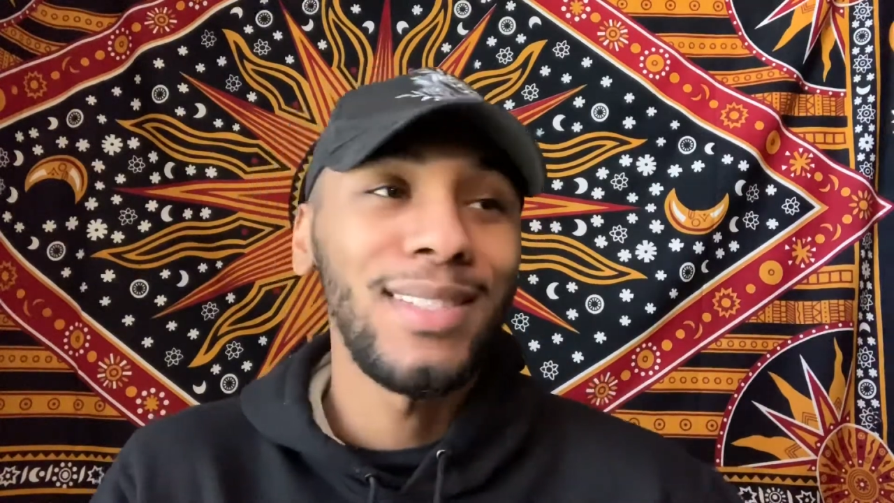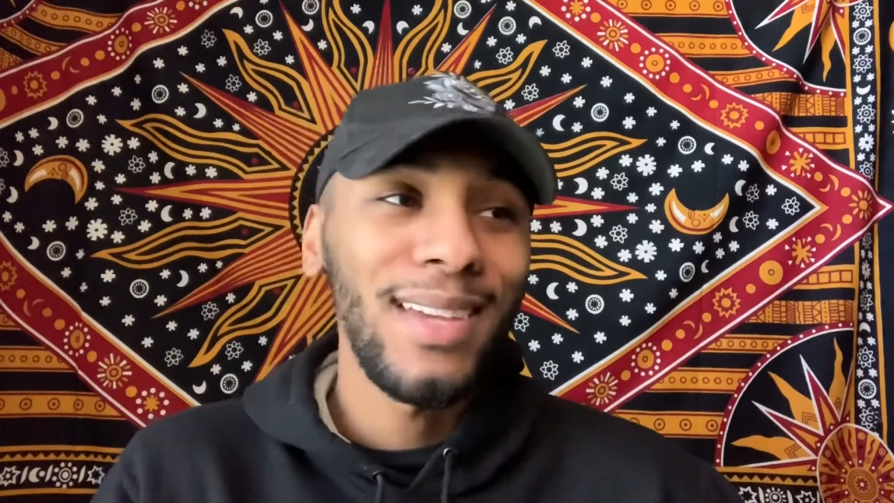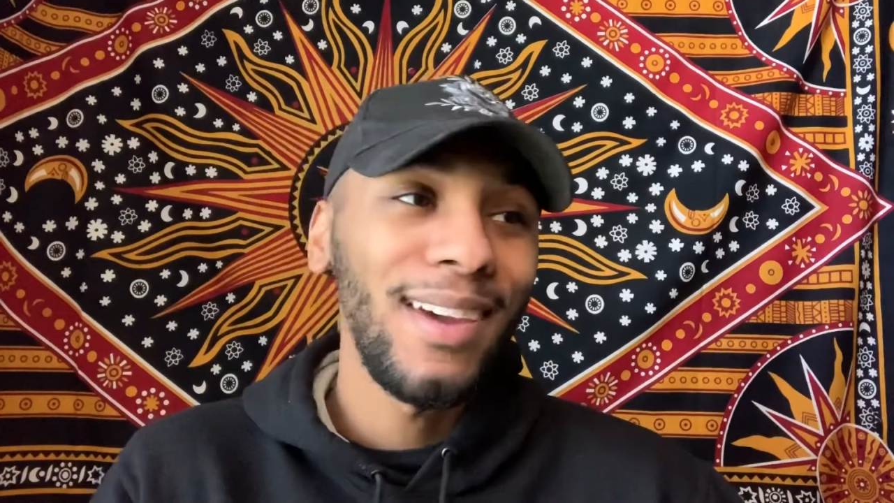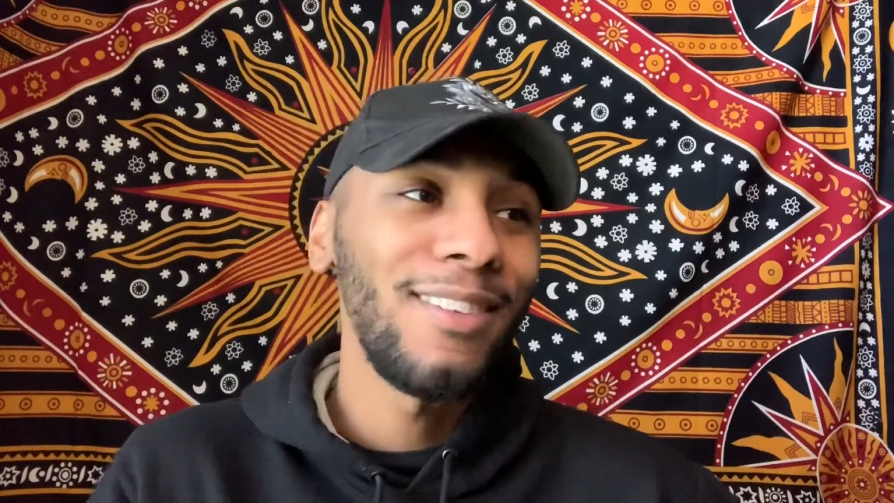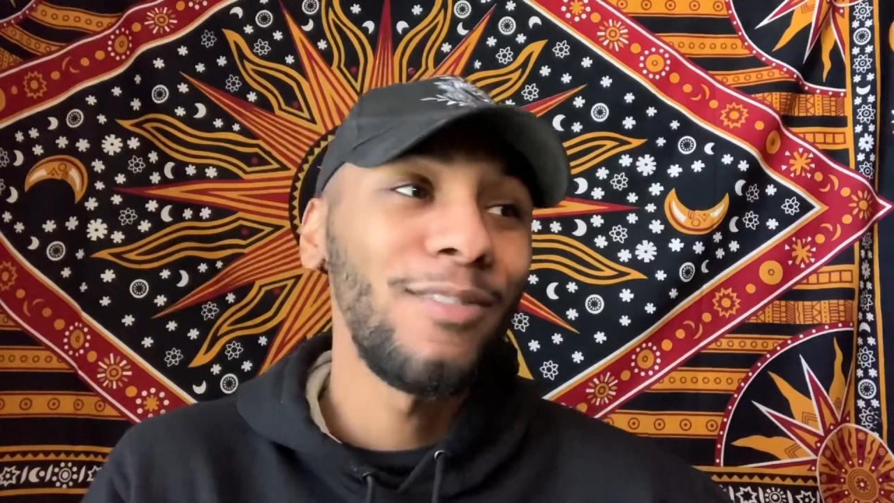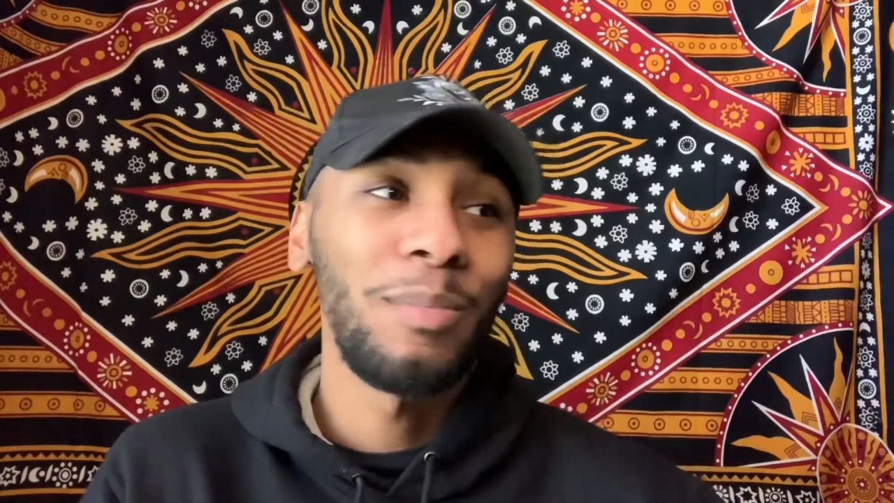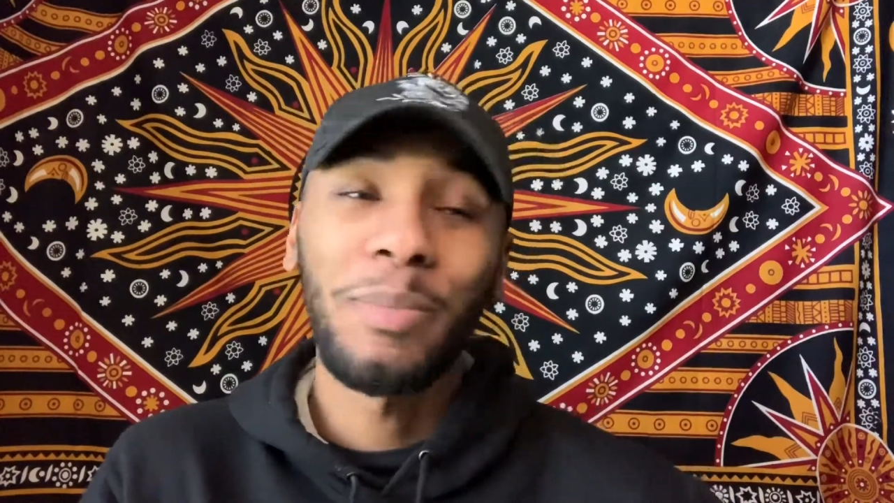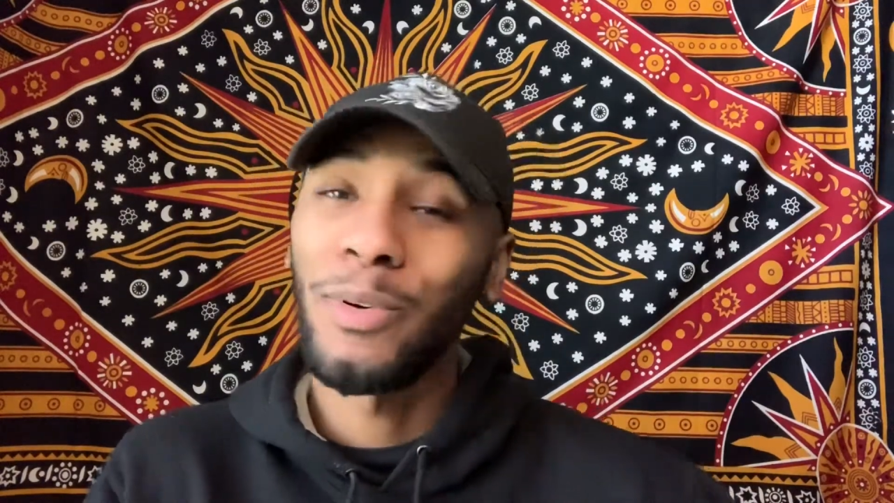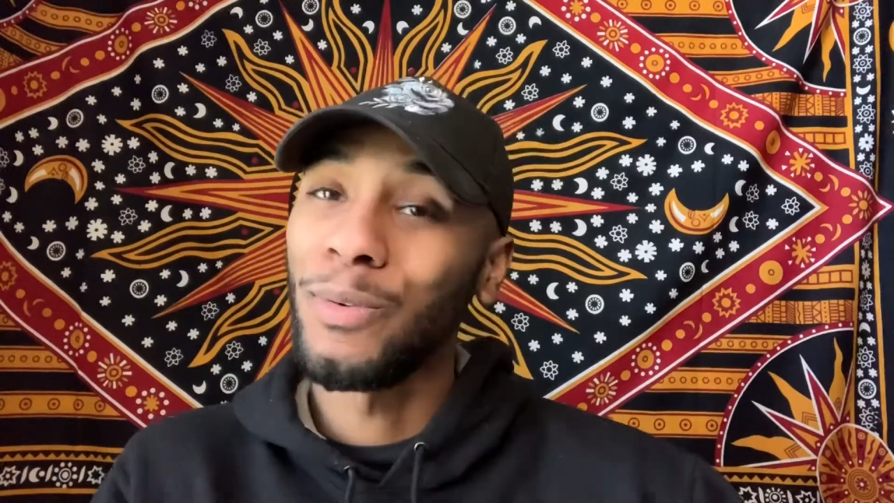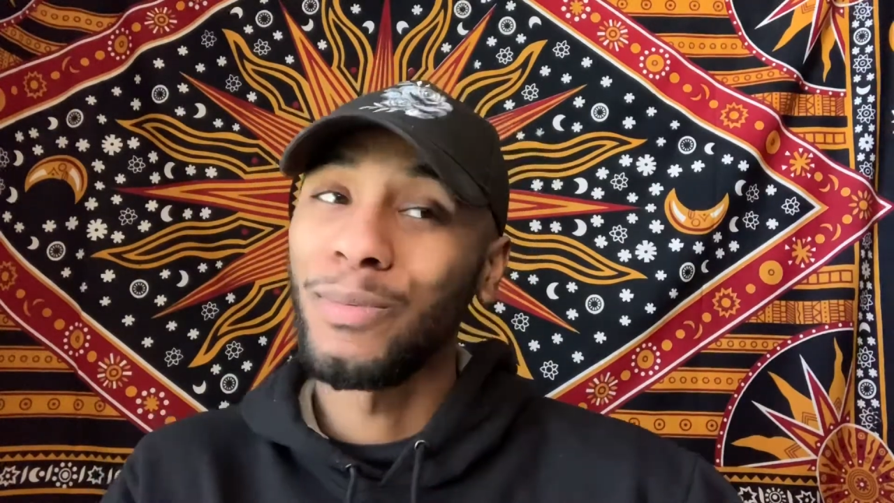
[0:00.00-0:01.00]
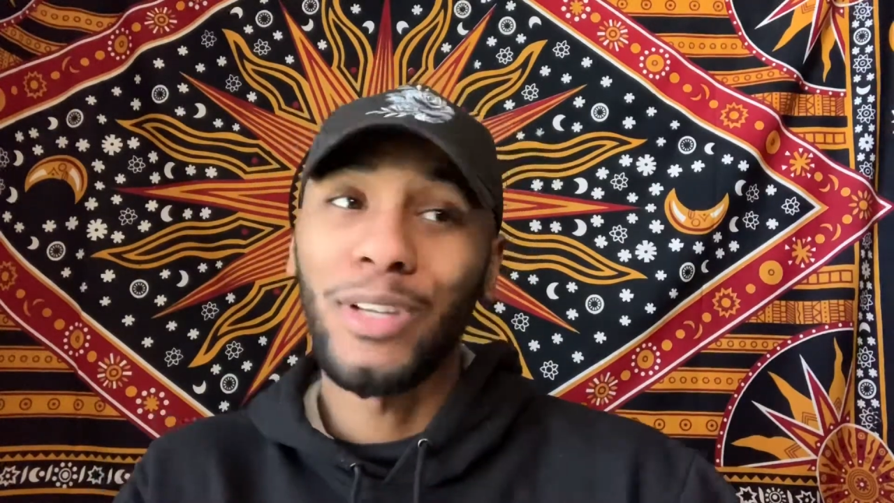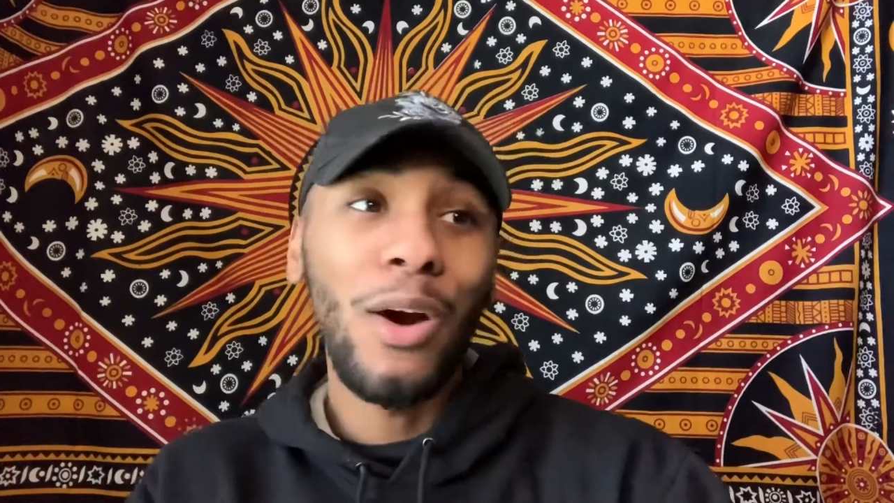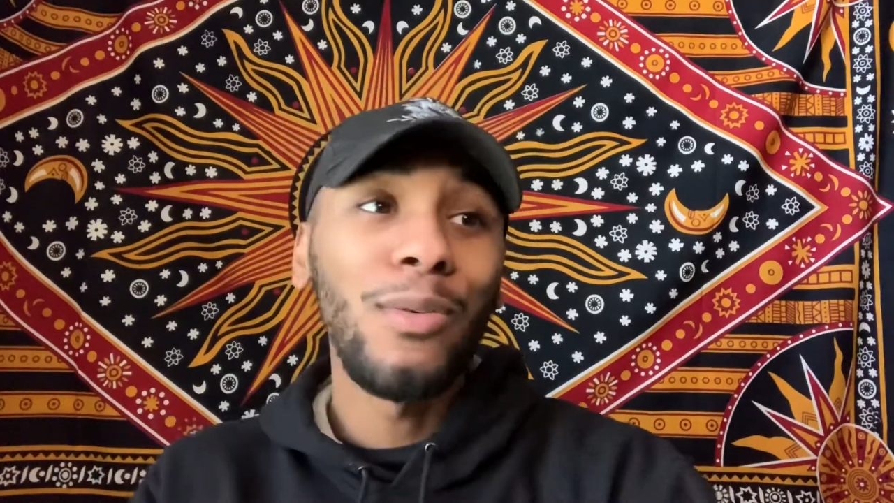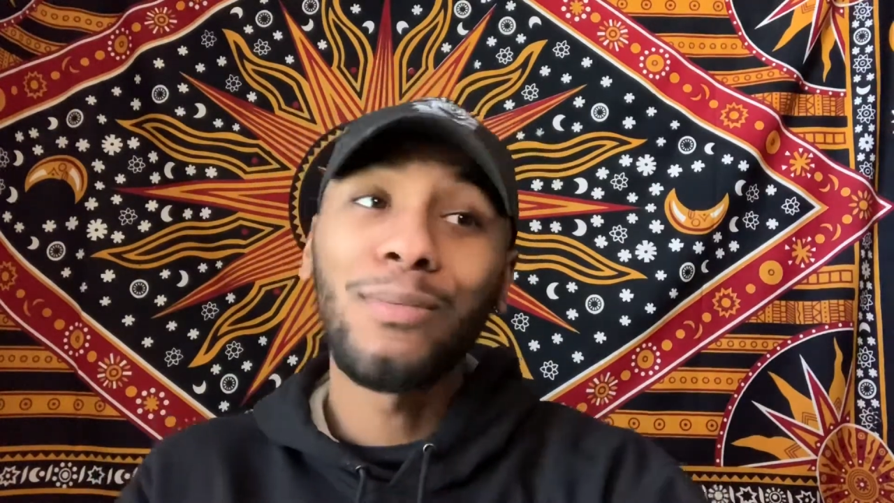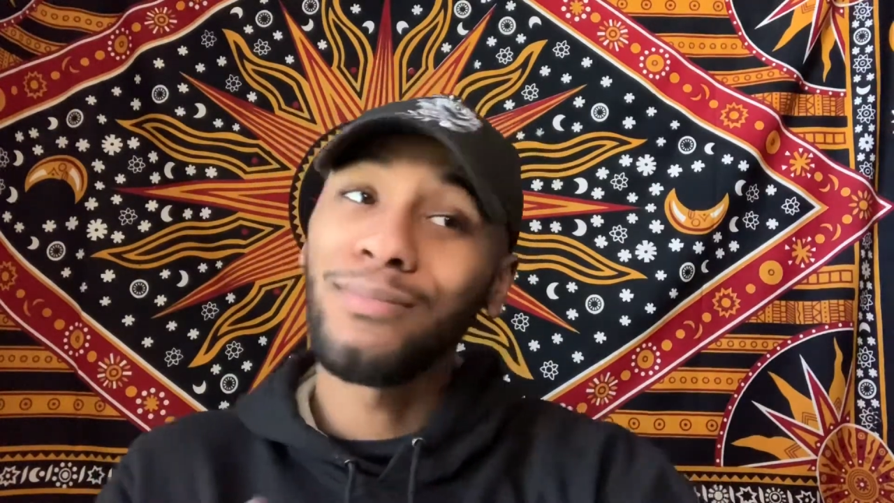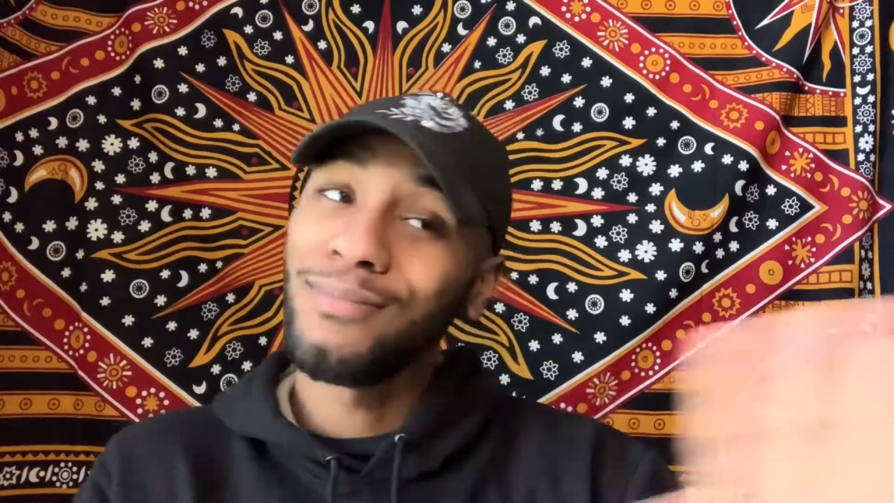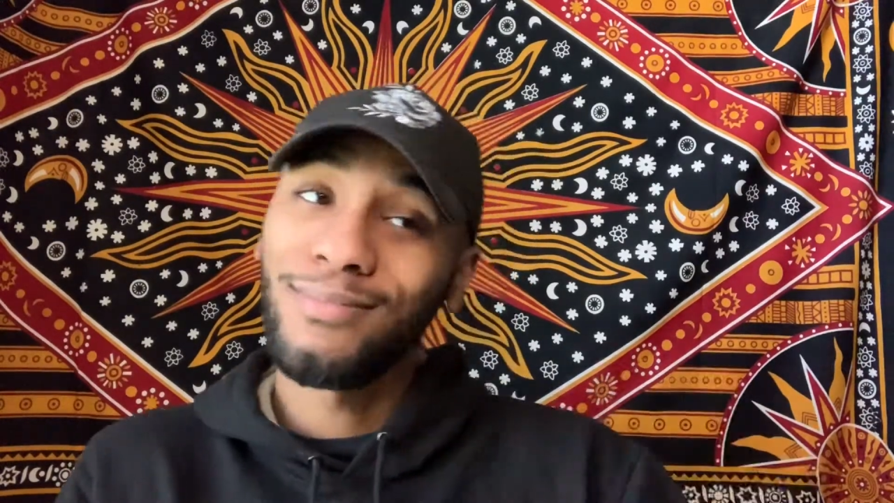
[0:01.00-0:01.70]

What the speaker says: say for people who don't